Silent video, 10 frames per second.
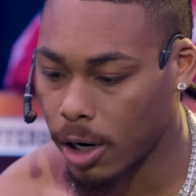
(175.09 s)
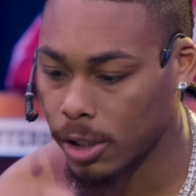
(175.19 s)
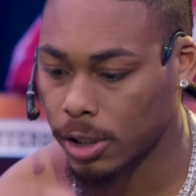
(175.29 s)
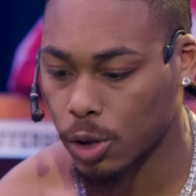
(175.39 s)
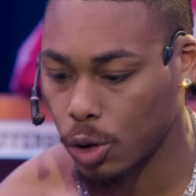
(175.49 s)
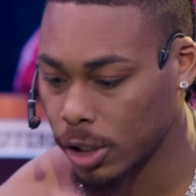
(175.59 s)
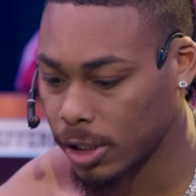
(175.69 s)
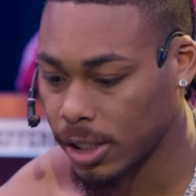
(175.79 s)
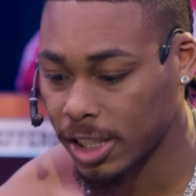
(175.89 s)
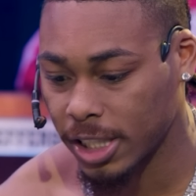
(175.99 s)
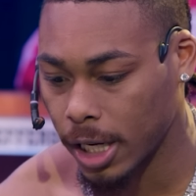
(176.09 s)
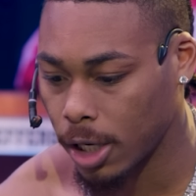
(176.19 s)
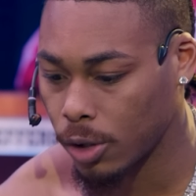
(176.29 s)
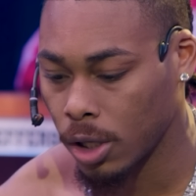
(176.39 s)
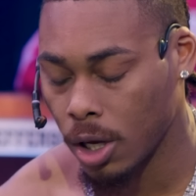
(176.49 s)
yards, scoring a
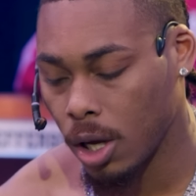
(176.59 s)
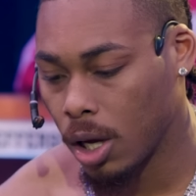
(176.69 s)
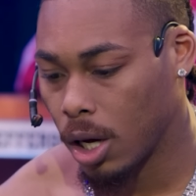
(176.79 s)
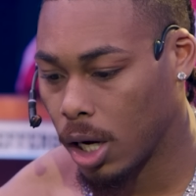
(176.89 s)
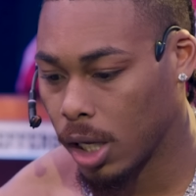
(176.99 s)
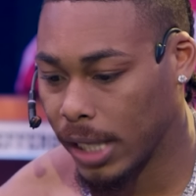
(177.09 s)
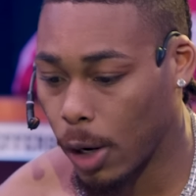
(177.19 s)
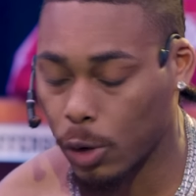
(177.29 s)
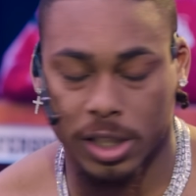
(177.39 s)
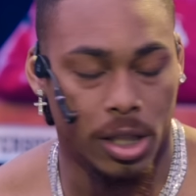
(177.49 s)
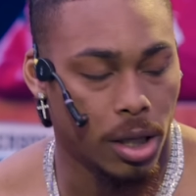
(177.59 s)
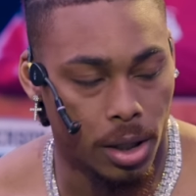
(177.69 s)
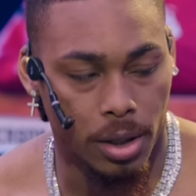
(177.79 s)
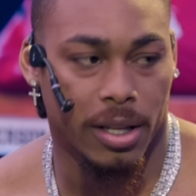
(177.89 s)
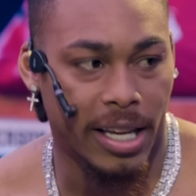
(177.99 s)
touchdown uh, that was
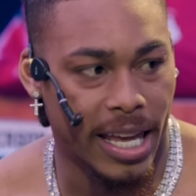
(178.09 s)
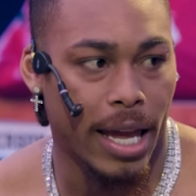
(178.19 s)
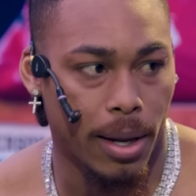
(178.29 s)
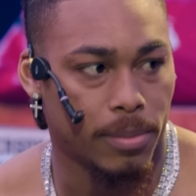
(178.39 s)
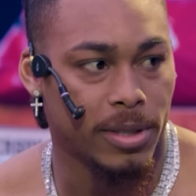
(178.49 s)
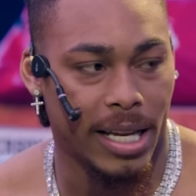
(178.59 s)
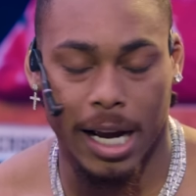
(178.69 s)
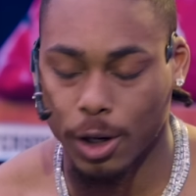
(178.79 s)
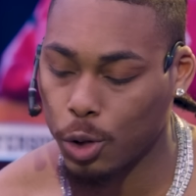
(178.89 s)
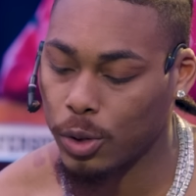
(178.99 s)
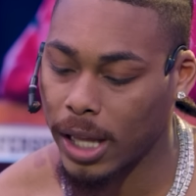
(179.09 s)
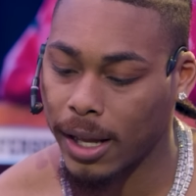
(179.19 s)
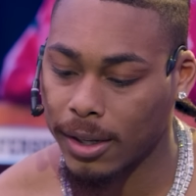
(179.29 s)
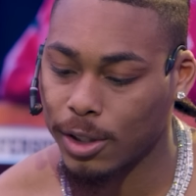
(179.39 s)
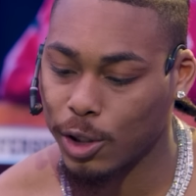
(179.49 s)
the the game that I knew
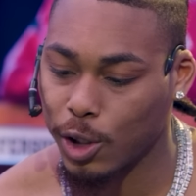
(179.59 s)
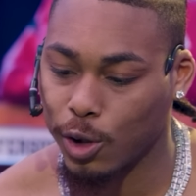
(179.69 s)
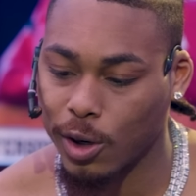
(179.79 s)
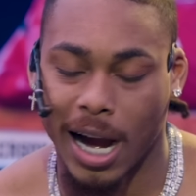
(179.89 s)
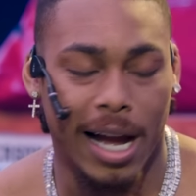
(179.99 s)
that you know